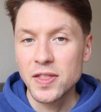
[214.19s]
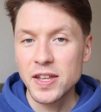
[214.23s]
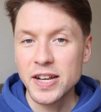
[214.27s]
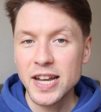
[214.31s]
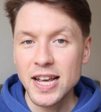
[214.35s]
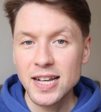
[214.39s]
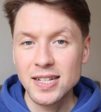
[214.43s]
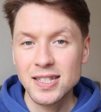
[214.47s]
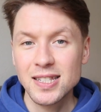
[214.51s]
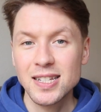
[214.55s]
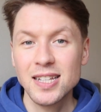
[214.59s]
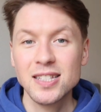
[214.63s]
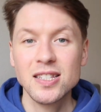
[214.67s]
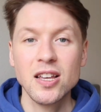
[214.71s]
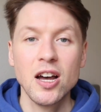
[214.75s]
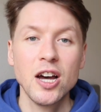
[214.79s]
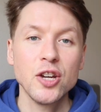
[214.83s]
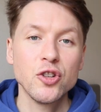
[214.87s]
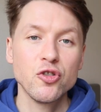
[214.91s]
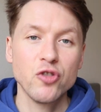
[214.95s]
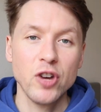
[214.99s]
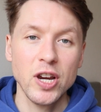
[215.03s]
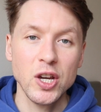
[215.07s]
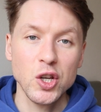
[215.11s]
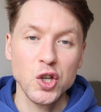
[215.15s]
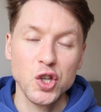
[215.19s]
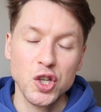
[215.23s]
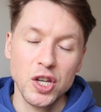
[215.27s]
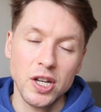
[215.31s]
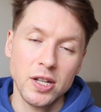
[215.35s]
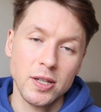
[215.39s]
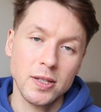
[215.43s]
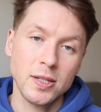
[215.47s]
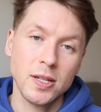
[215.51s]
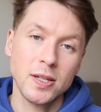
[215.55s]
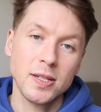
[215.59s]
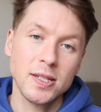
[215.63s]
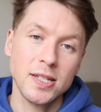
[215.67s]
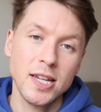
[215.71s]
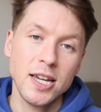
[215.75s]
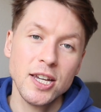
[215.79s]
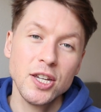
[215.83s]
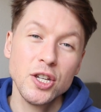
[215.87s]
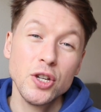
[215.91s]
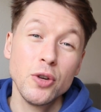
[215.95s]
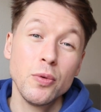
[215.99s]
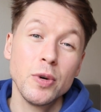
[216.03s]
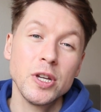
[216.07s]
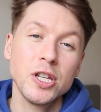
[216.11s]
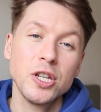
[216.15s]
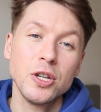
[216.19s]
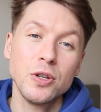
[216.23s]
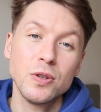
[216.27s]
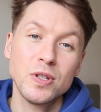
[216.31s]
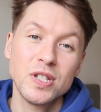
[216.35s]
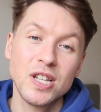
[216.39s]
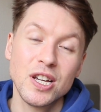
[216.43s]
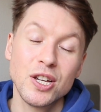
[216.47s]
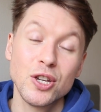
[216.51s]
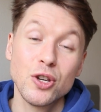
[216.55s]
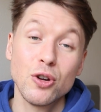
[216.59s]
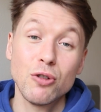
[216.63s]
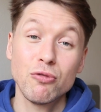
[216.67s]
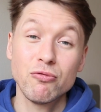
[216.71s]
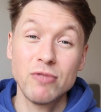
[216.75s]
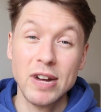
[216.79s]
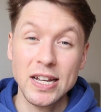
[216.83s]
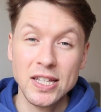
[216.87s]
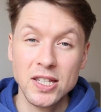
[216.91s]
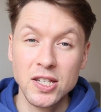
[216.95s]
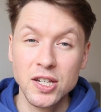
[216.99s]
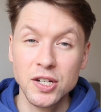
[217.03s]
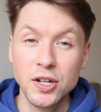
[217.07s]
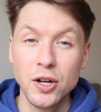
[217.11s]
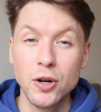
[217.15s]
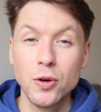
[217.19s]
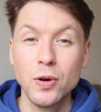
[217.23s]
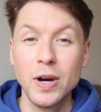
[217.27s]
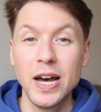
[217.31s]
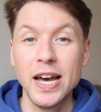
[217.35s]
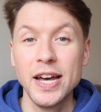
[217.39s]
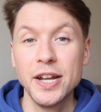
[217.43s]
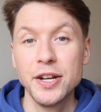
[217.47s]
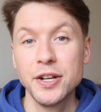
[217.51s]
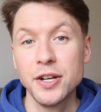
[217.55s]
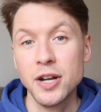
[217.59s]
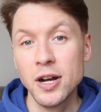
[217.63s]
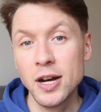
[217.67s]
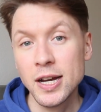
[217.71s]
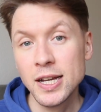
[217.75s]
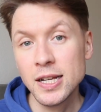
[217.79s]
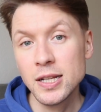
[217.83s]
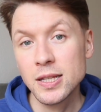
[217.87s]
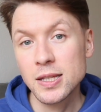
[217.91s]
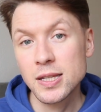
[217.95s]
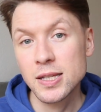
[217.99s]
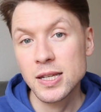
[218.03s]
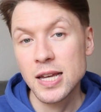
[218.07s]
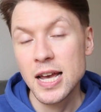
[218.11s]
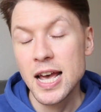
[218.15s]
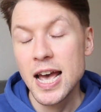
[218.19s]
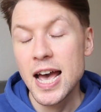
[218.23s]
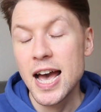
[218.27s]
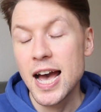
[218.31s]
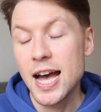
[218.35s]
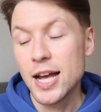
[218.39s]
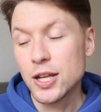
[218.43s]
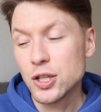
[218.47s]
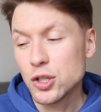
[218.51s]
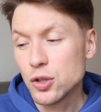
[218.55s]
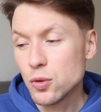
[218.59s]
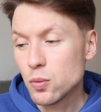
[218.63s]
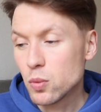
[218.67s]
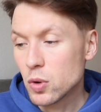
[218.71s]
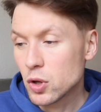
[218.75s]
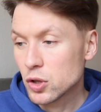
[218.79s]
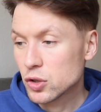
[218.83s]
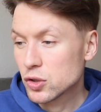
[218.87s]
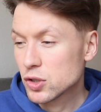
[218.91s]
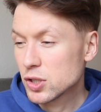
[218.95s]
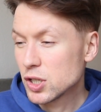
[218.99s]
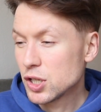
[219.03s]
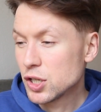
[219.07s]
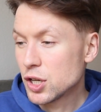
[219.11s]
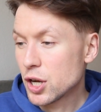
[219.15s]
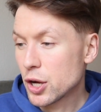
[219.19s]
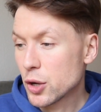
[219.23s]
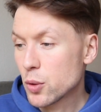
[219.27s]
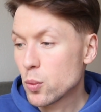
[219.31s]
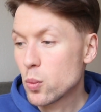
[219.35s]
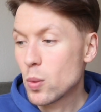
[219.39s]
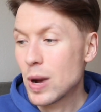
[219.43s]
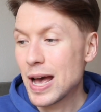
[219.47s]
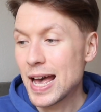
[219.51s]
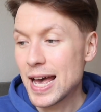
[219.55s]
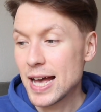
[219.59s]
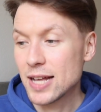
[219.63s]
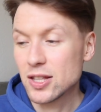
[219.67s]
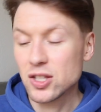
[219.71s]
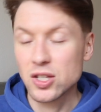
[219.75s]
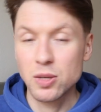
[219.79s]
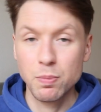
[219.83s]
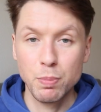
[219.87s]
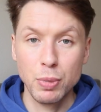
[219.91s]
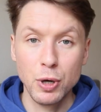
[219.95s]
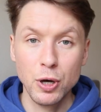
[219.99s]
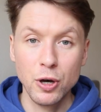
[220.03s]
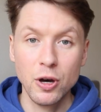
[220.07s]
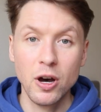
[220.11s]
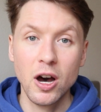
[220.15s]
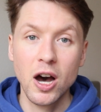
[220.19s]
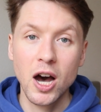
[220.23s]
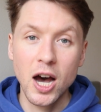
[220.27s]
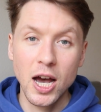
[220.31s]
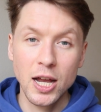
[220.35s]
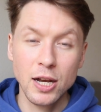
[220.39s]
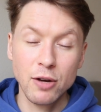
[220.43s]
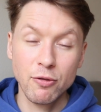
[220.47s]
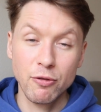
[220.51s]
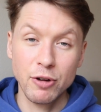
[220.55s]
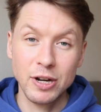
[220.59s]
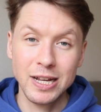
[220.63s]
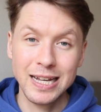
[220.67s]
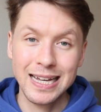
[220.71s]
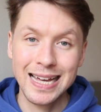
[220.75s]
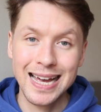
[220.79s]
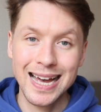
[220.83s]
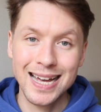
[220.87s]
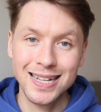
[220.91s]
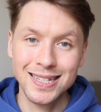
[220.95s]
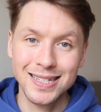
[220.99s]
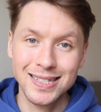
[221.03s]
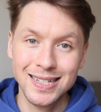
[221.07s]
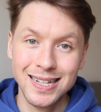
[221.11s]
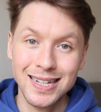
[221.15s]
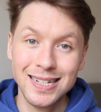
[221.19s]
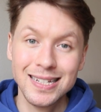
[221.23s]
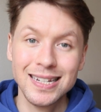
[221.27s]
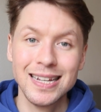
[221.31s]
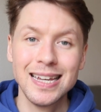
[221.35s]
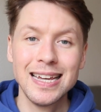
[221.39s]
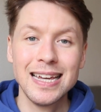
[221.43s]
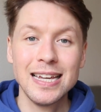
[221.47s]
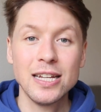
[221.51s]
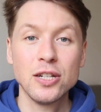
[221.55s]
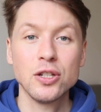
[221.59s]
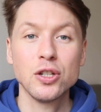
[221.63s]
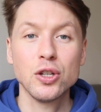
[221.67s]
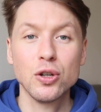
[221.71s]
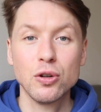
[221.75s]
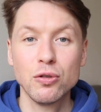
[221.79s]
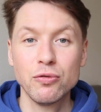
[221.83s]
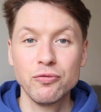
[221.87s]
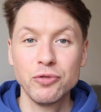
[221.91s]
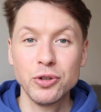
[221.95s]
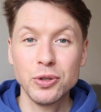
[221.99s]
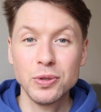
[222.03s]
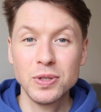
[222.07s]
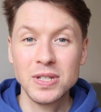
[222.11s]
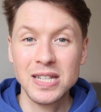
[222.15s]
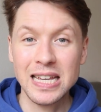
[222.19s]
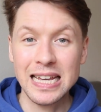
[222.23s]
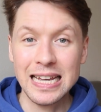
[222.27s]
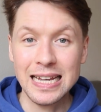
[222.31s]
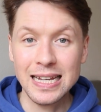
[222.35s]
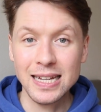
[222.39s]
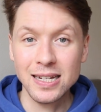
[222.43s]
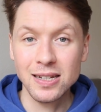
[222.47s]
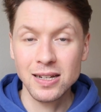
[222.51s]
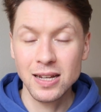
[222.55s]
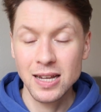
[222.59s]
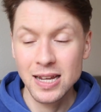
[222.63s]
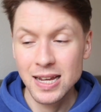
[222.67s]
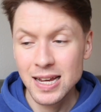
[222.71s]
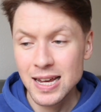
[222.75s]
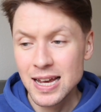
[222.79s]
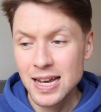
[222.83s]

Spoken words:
The next is hydration. So say you are using your retinol at night and you want to know where to put hyaluronic acid in your routine.